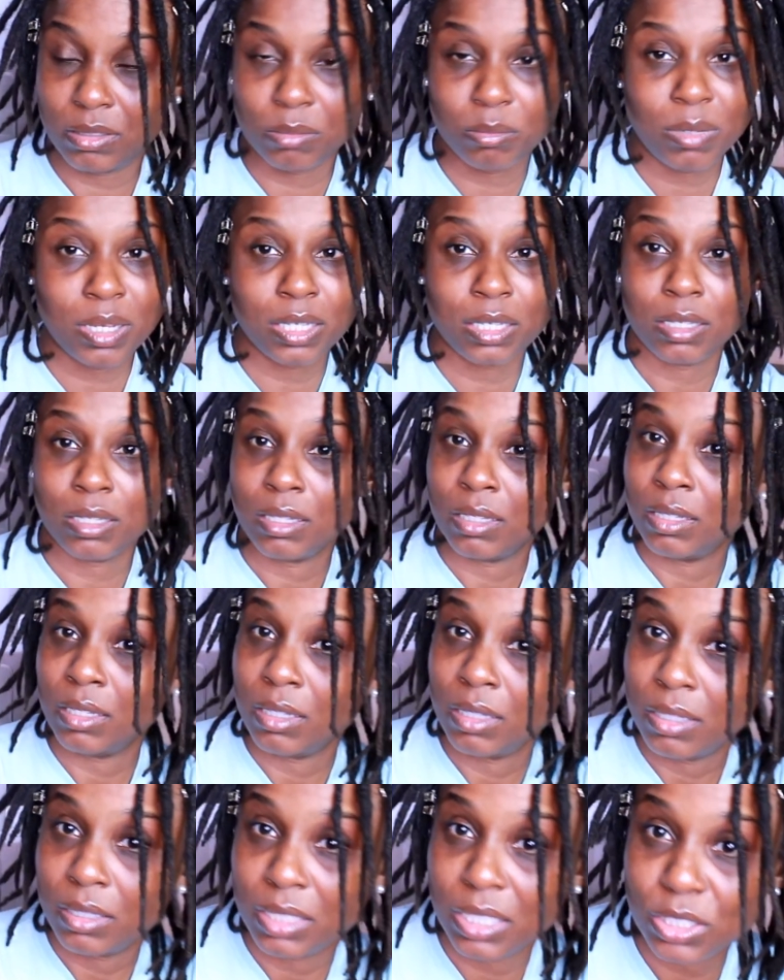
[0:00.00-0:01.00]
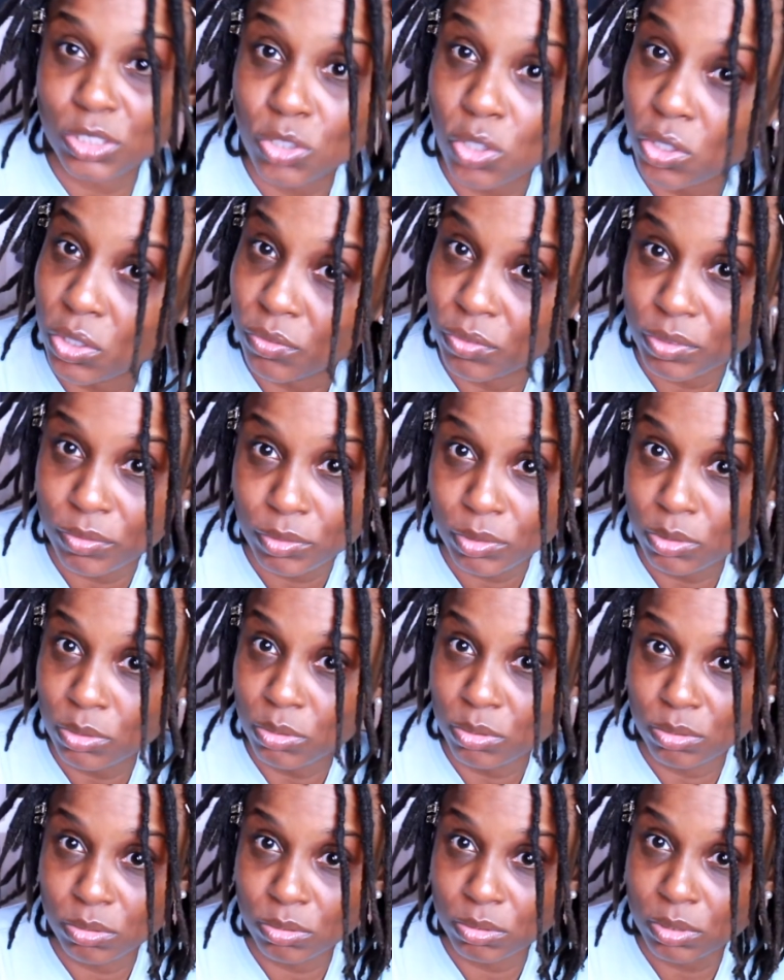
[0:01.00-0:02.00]
somebody they saw the
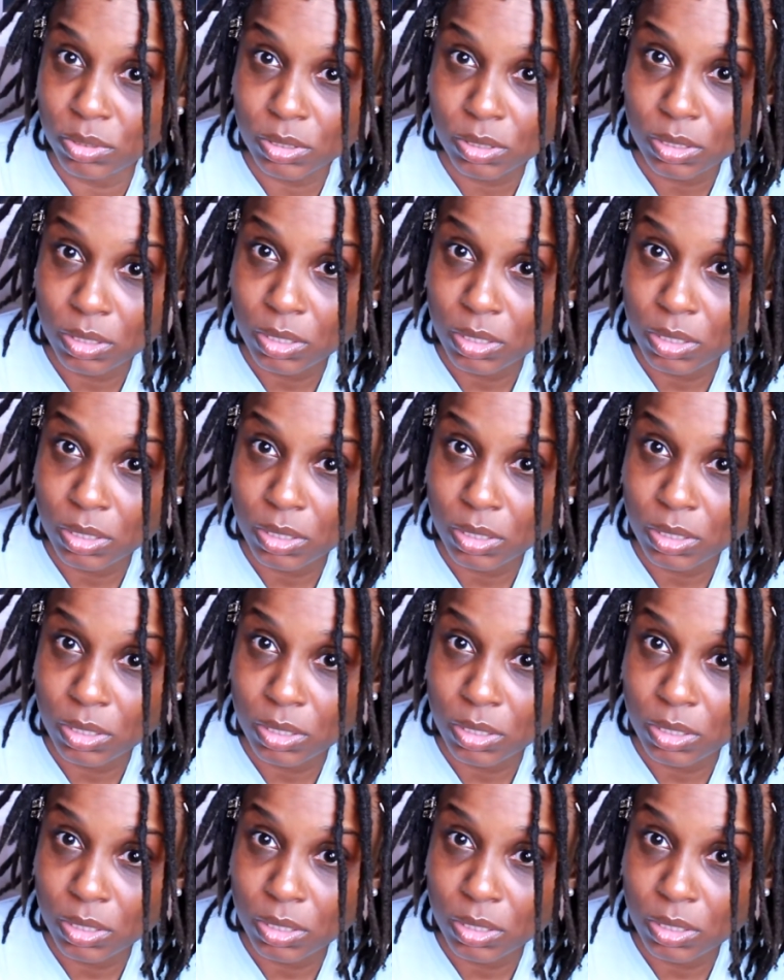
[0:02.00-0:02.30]
reviews